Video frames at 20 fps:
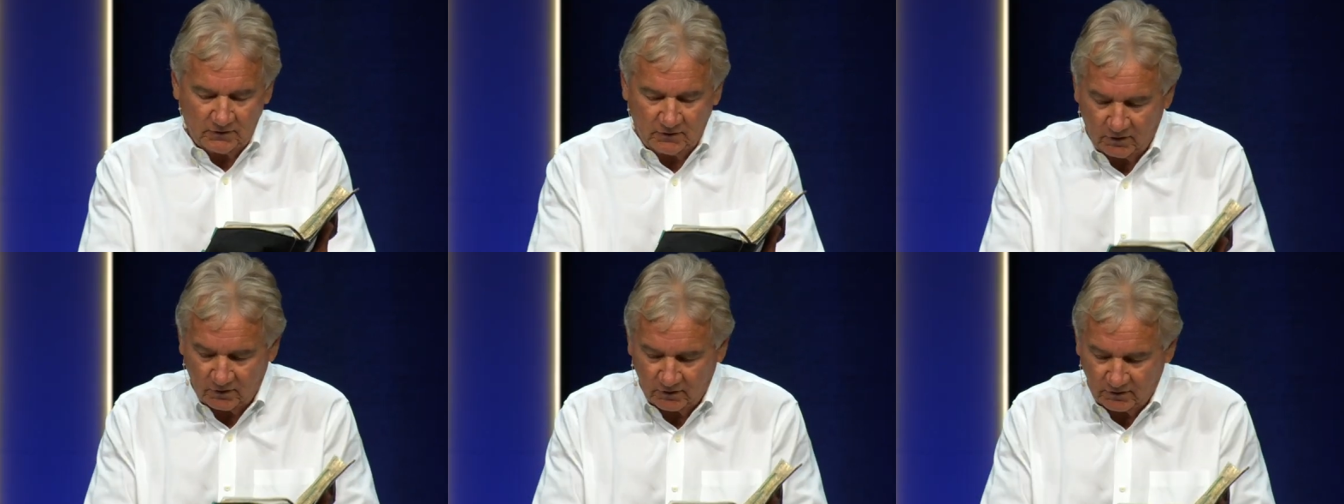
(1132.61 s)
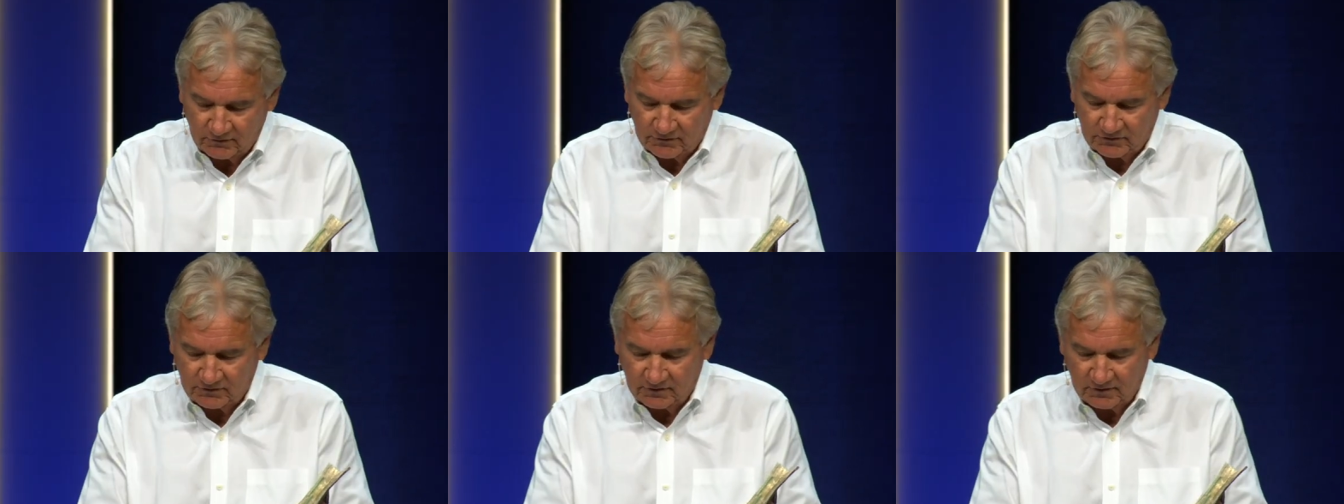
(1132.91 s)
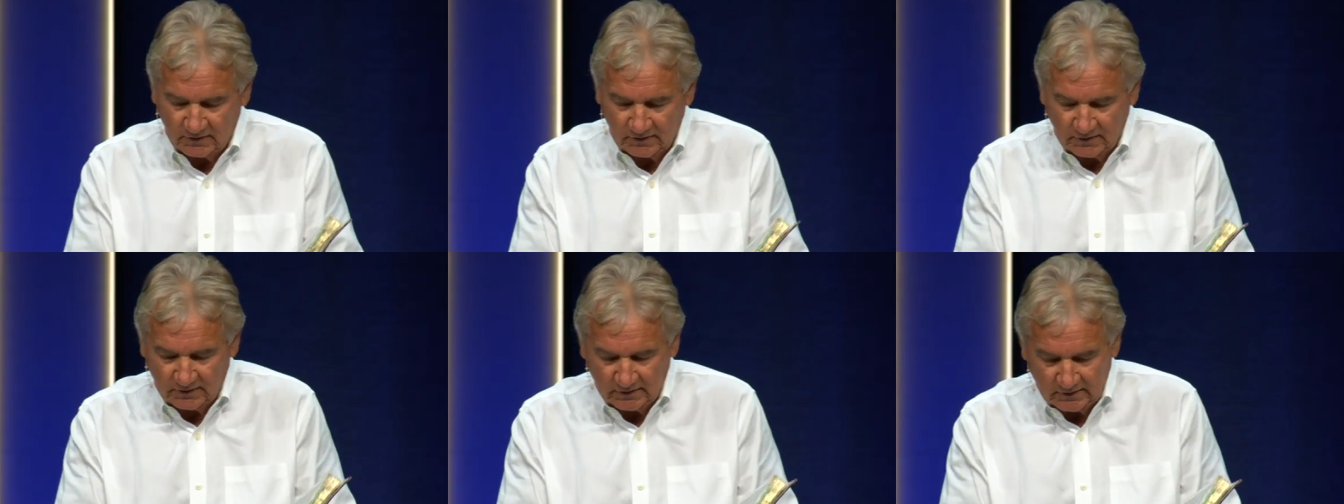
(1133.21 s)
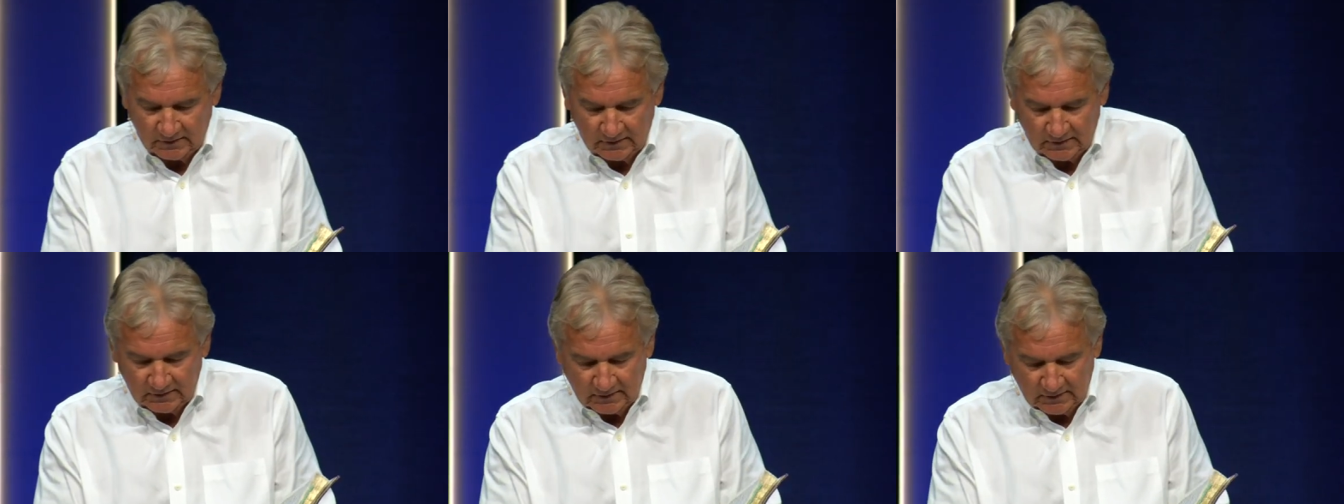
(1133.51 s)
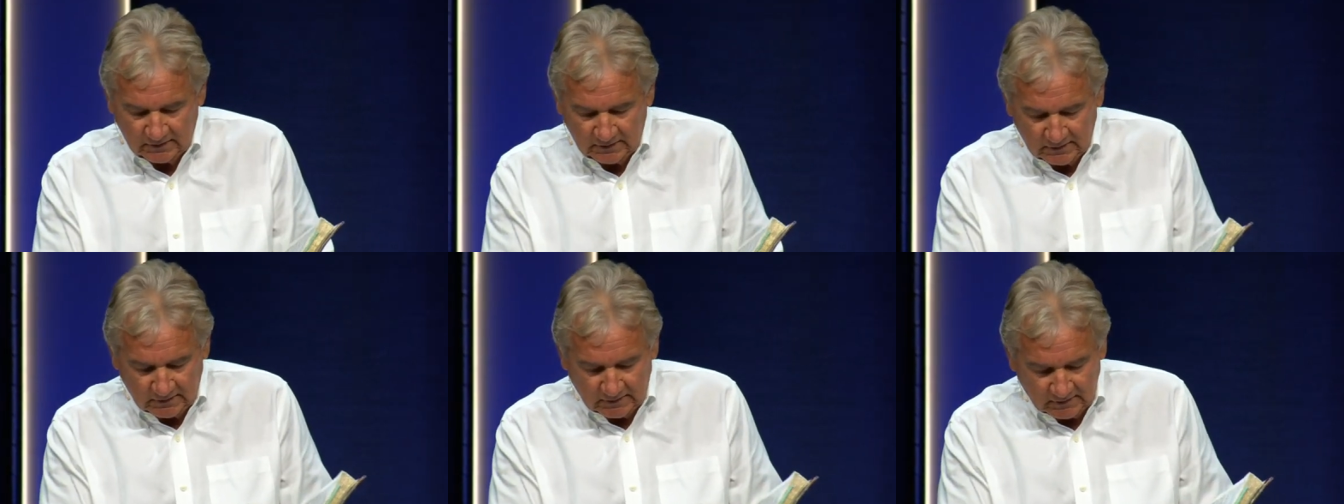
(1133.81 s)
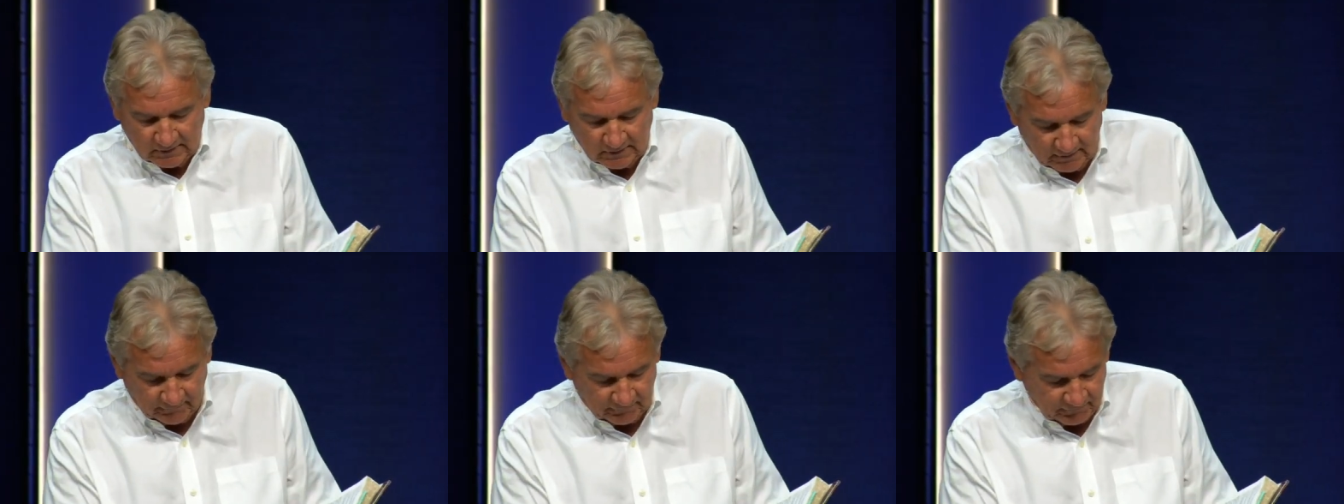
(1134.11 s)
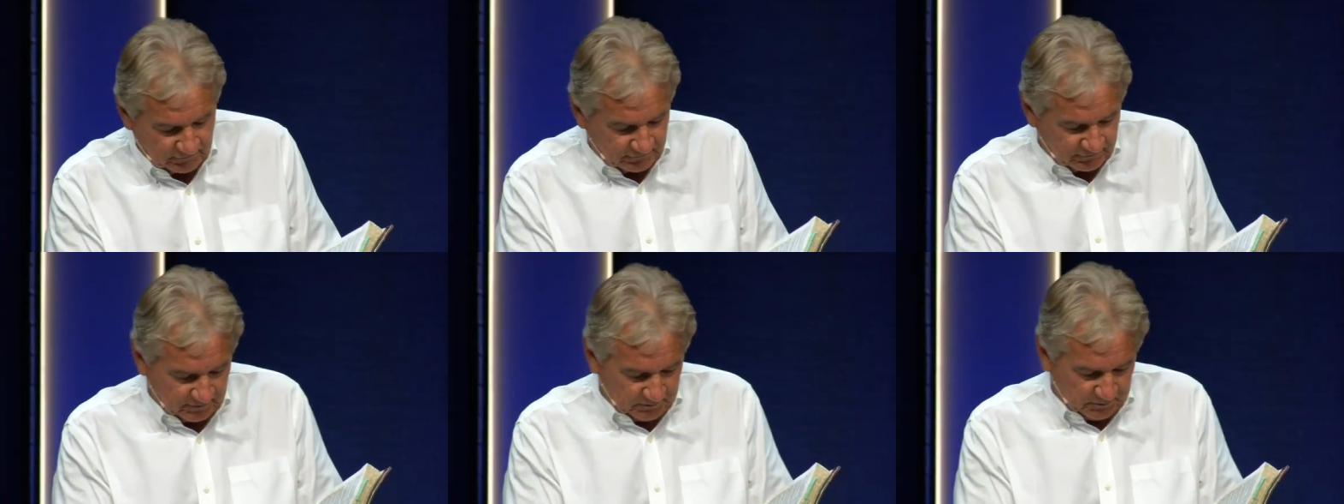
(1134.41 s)
the hearts
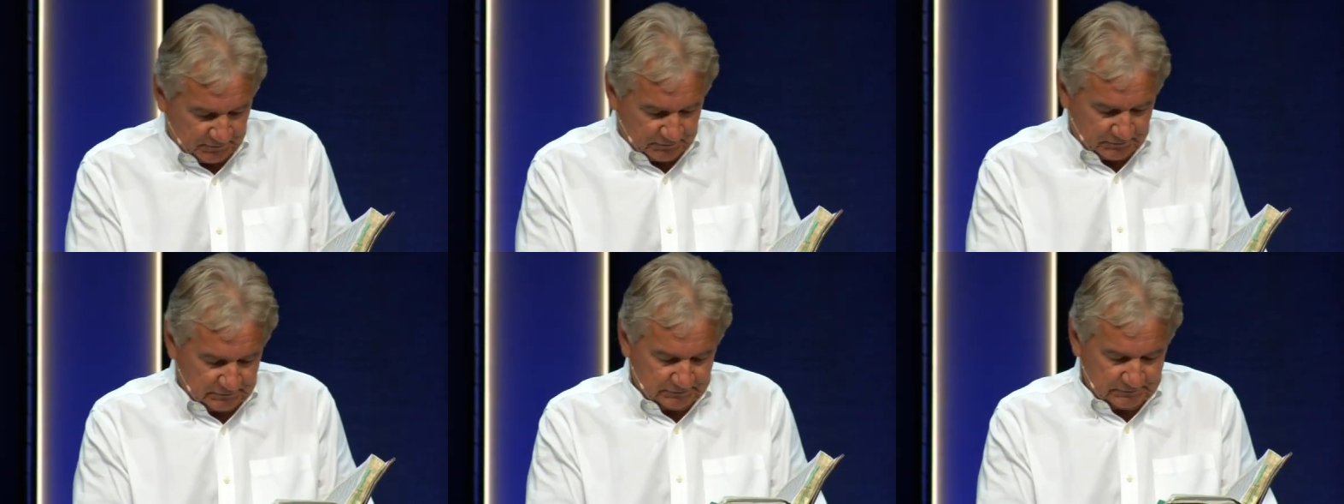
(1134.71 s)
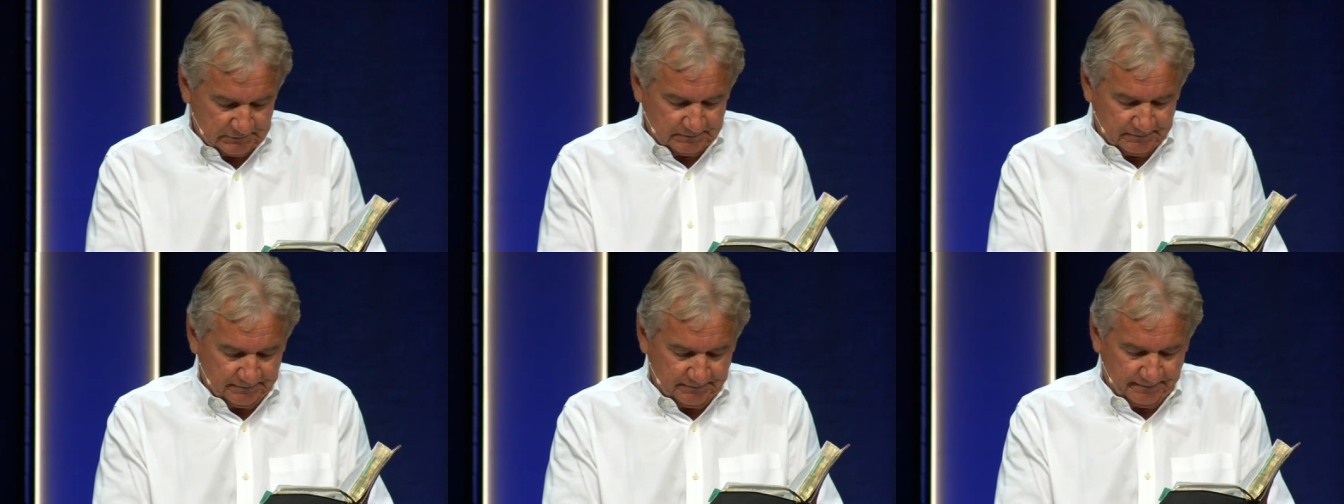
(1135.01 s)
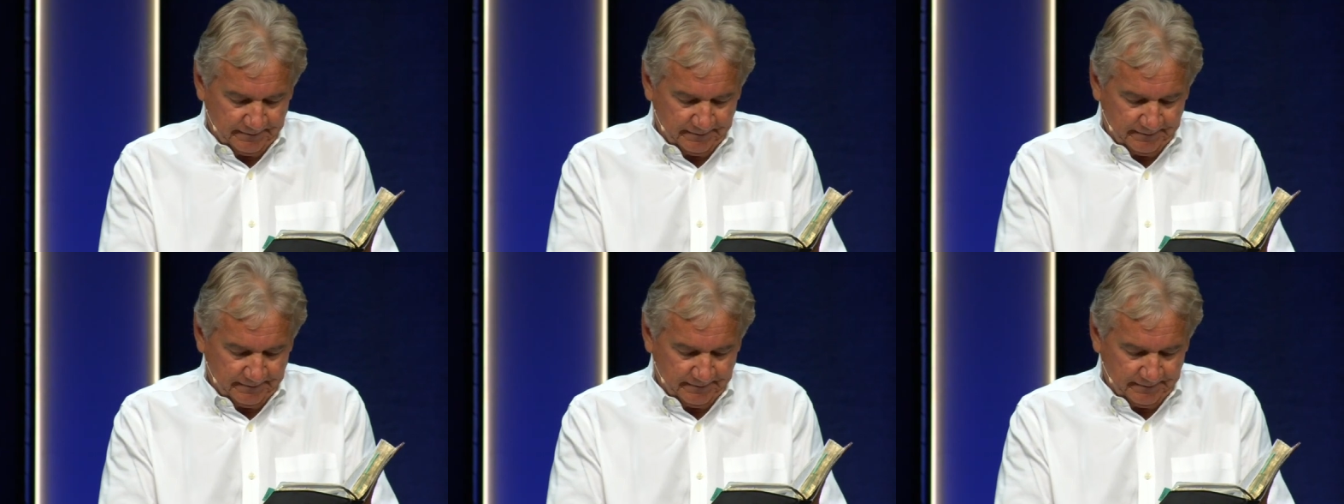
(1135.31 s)
of the simple.